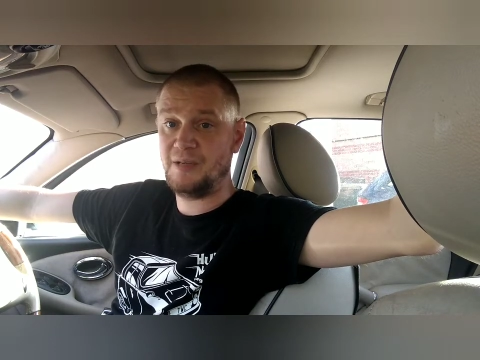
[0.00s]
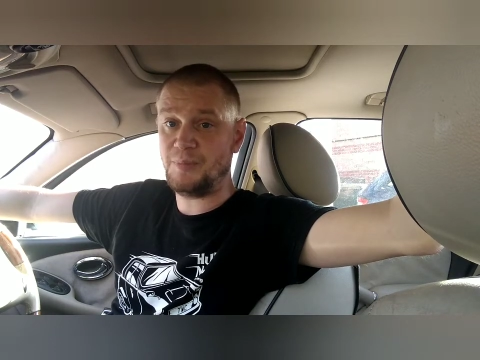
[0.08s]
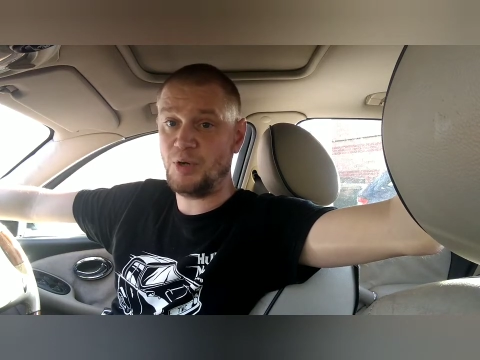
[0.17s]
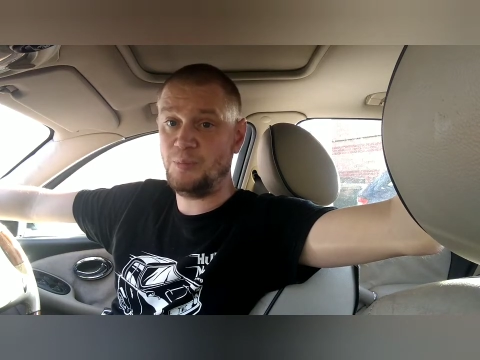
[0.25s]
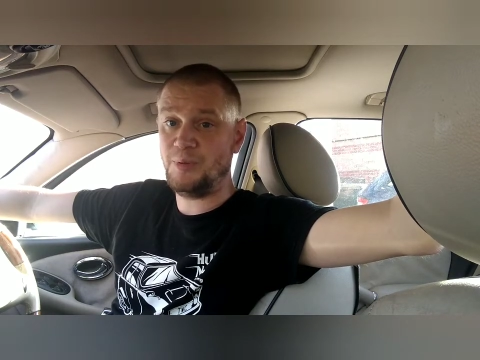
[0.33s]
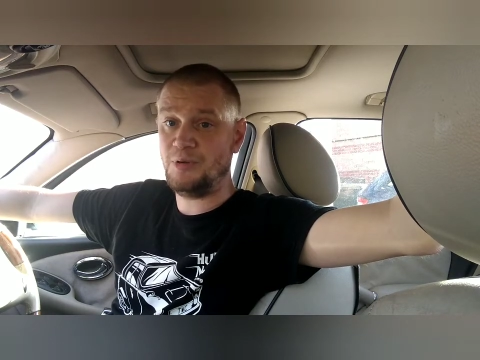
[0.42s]

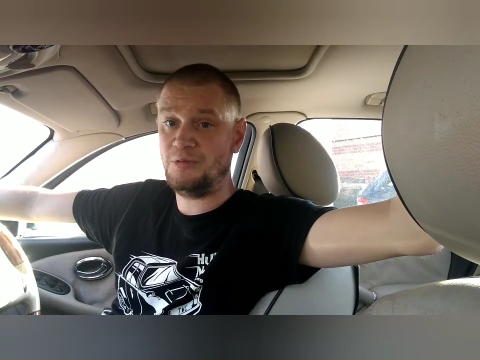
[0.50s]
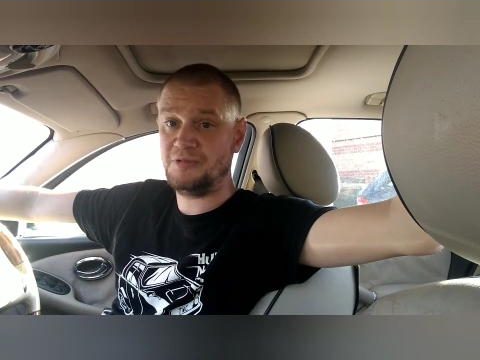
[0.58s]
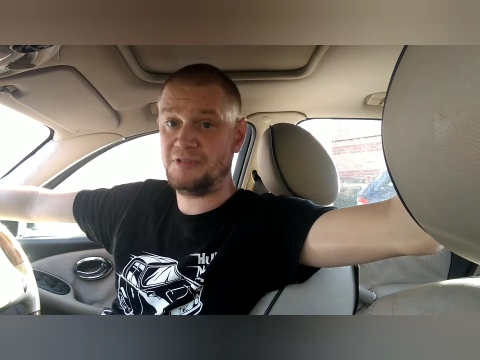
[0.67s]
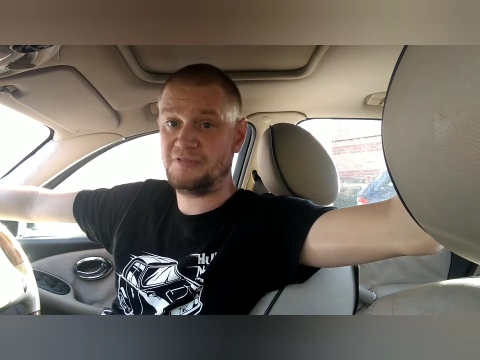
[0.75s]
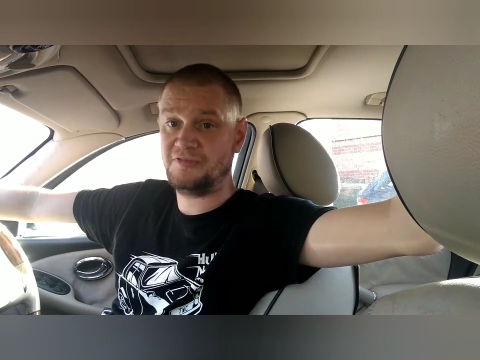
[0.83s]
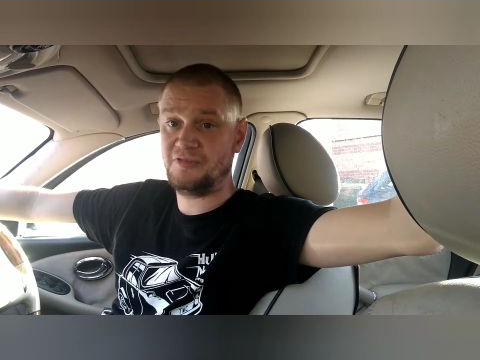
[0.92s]
bulb
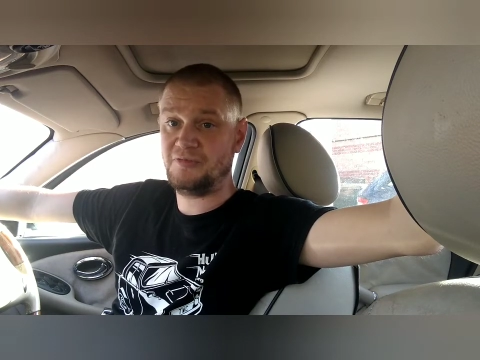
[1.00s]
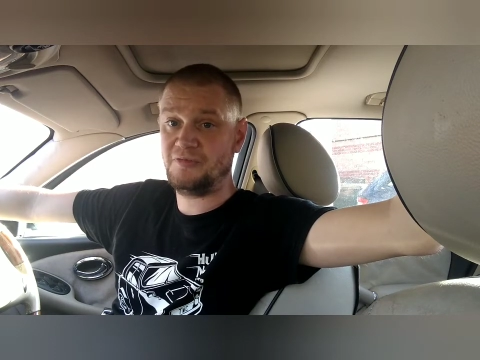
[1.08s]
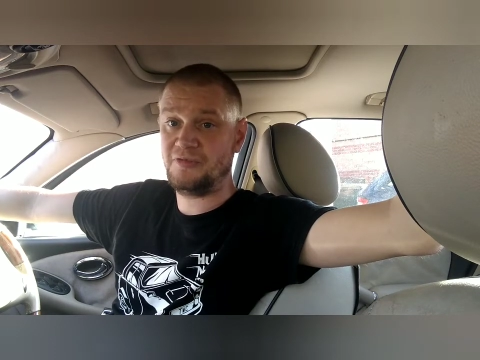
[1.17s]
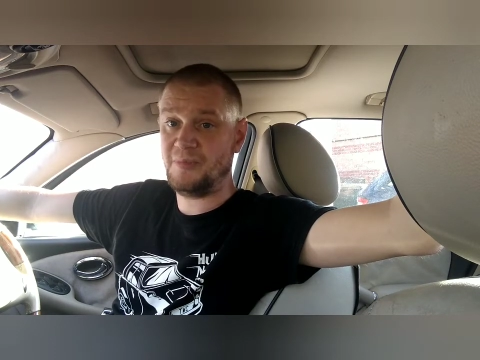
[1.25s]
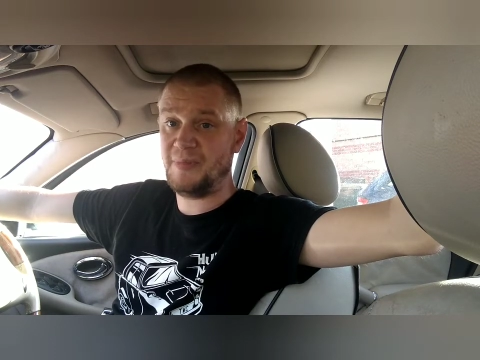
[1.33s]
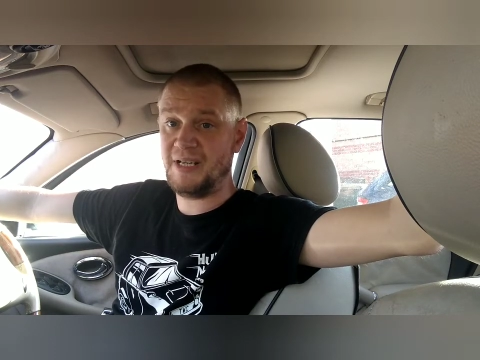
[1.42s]
holders
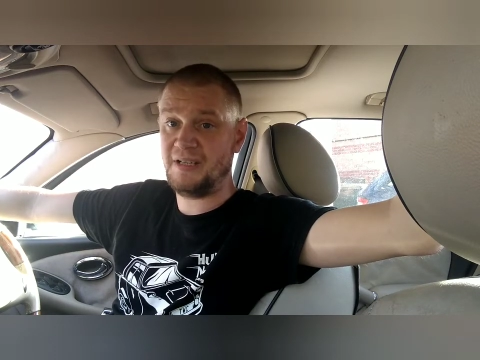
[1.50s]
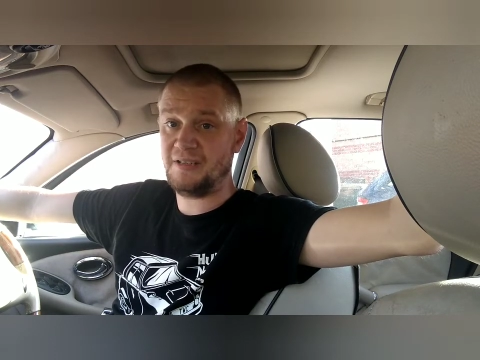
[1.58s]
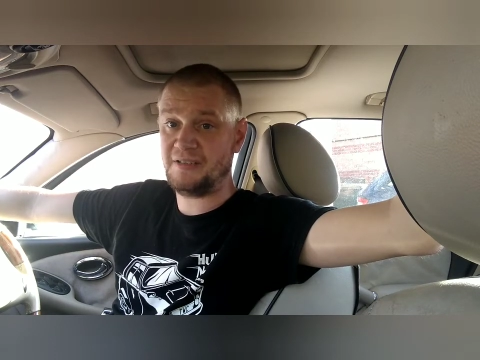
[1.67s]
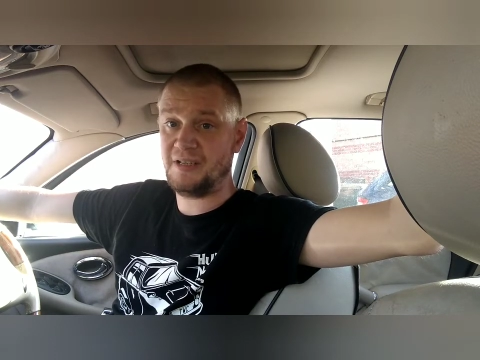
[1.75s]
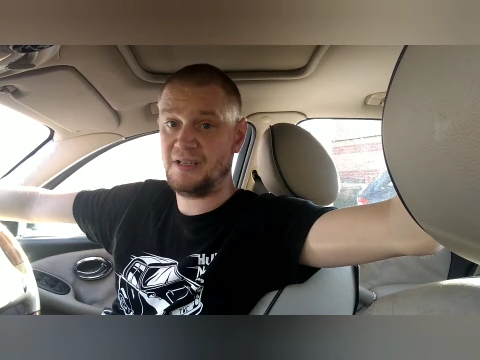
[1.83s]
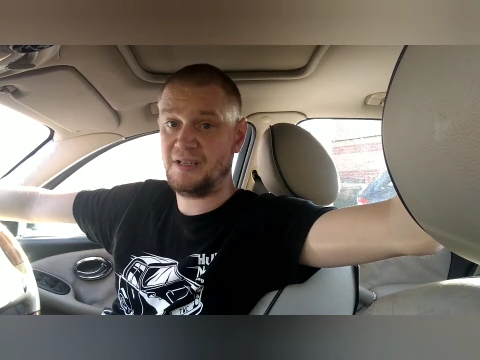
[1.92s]
for my
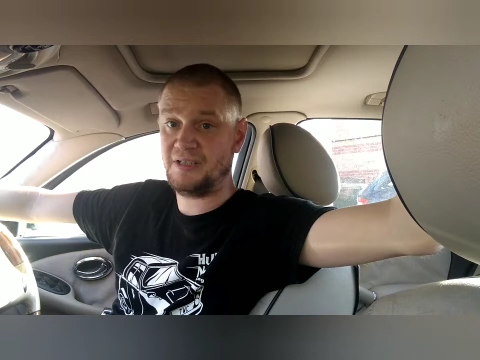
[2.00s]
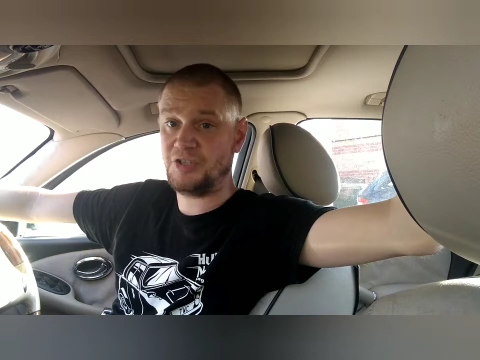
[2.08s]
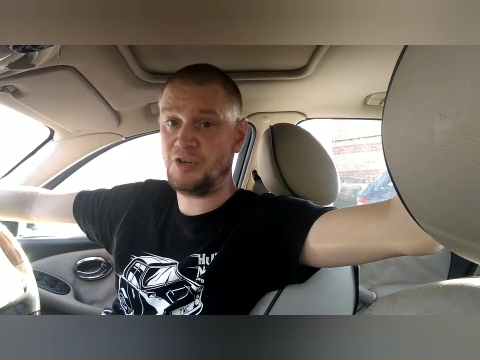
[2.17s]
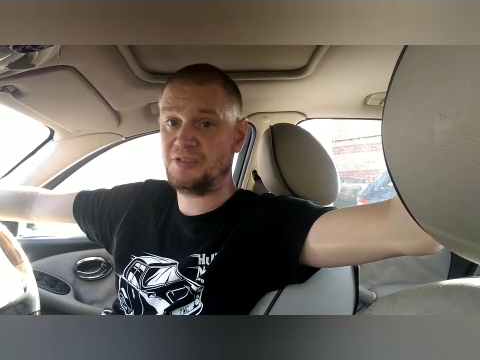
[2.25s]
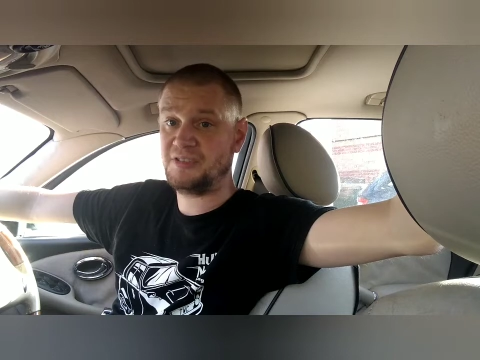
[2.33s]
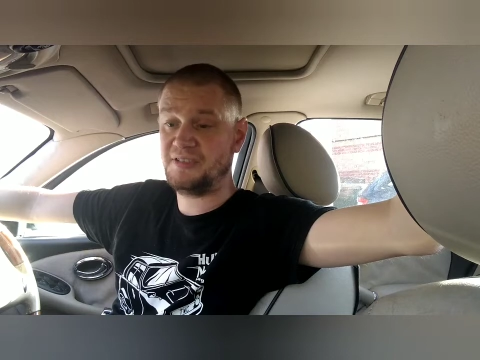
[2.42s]

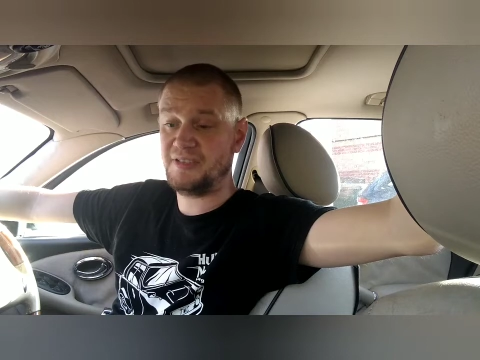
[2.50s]
adjunct